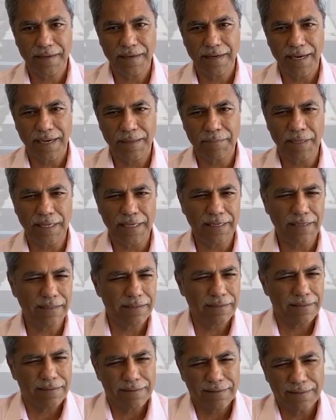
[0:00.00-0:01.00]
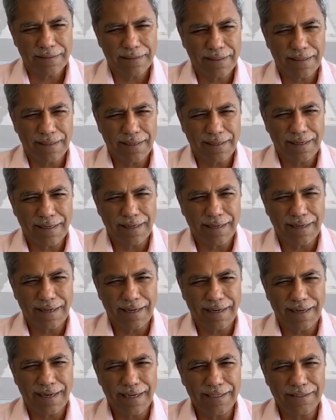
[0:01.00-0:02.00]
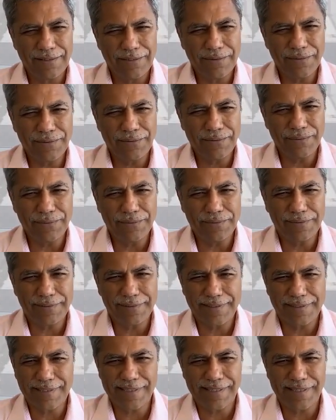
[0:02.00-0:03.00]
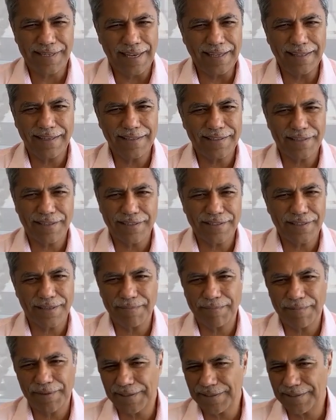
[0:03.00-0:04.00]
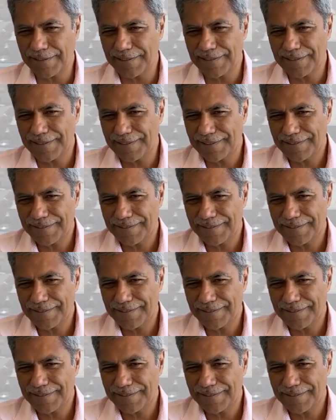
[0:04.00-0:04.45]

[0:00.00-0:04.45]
I'm like, "Are you saying this, Hassan, because